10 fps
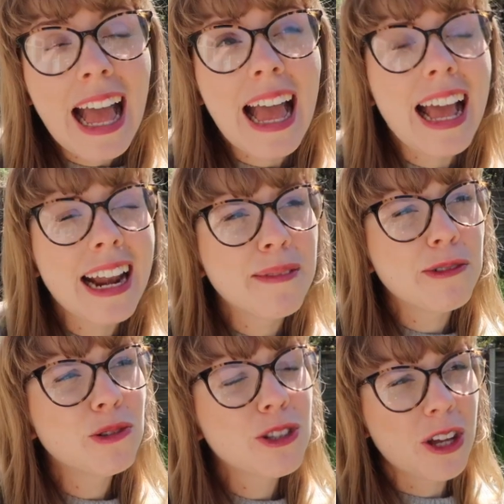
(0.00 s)
And I'm
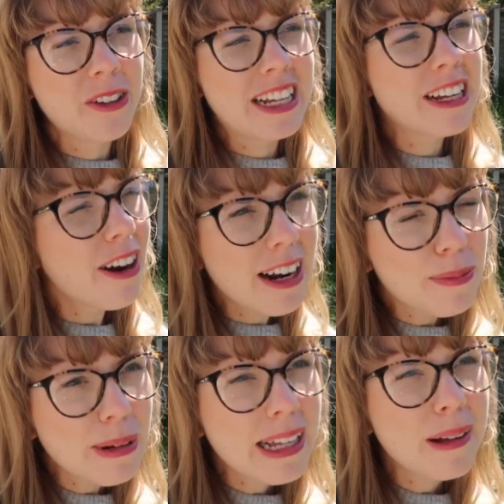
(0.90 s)
also
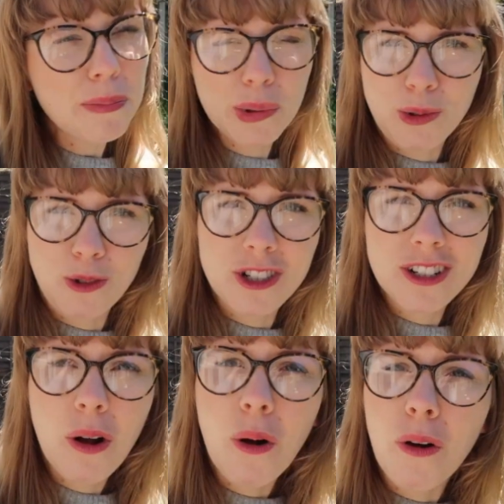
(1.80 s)
incredibly bored
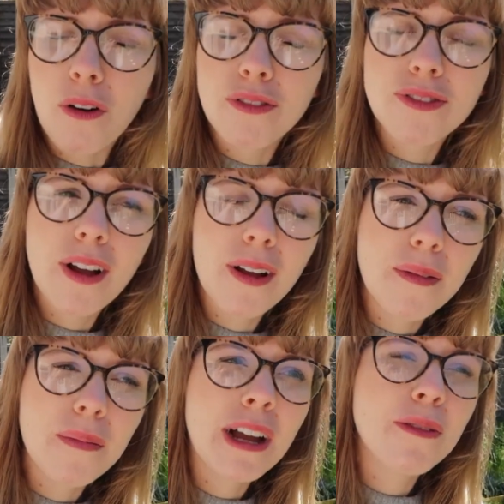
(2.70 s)
of
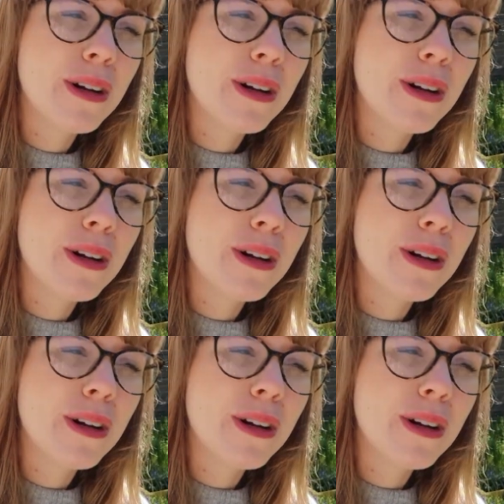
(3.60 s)
my